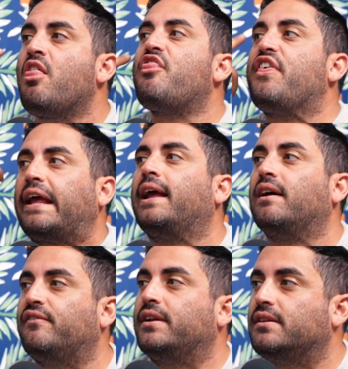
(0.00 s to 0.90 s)
thinking
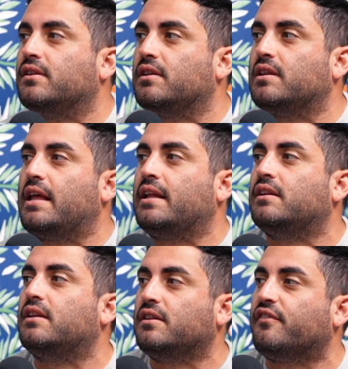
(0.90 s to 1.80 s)
of it
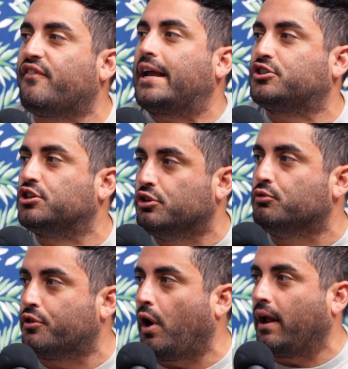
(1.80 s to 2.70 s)
in the fashion
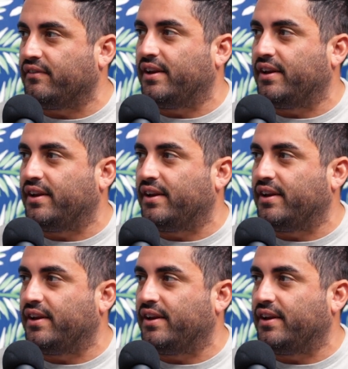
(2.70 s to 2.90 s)
you thought of it.